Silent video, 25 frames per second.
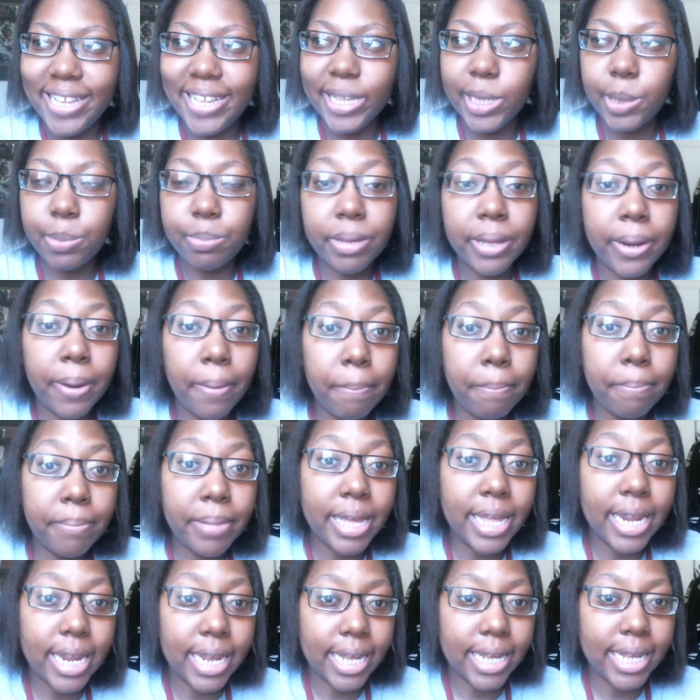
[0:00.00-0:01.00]
it's been a
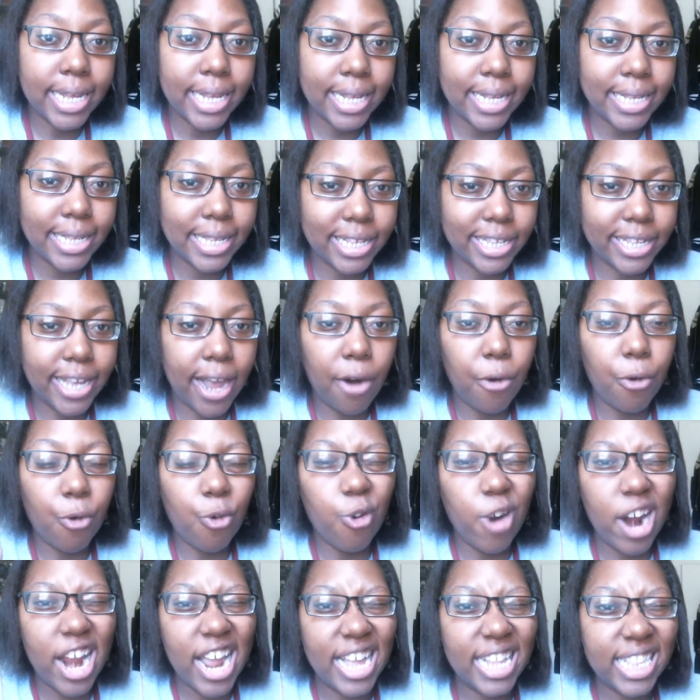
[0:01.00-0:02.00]
minute since I
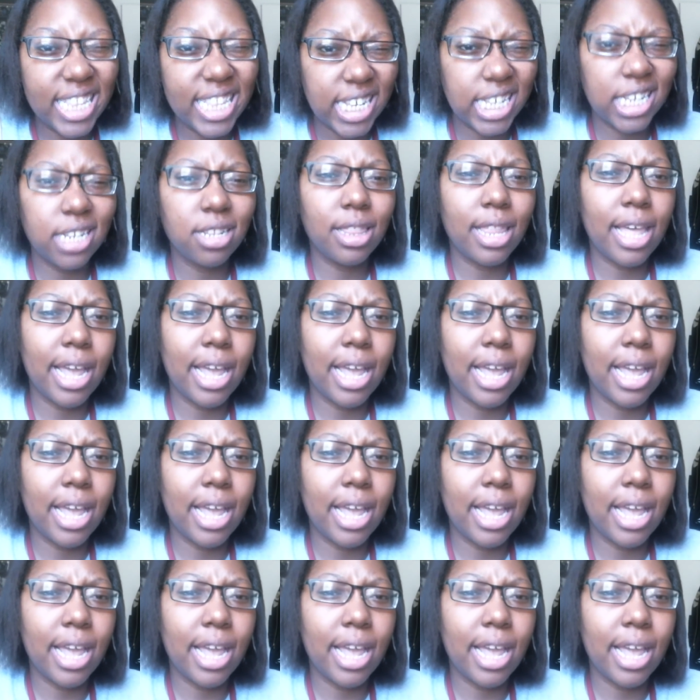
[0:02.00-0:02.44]
ranted,